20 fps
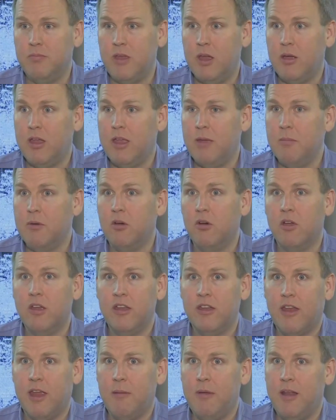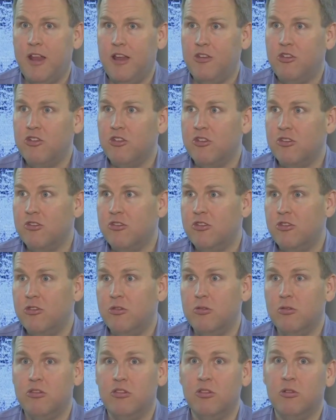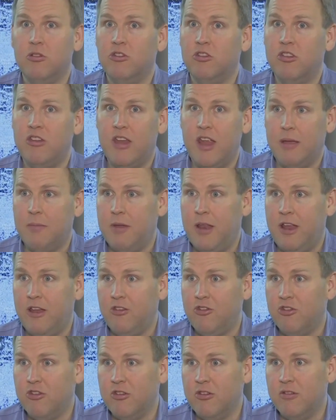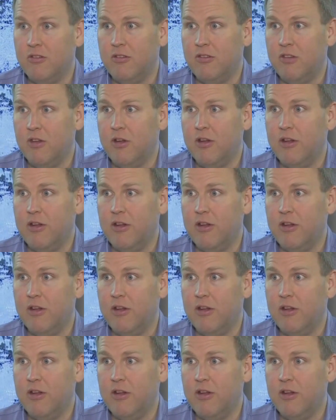you know, chemical contamination to sewage contamination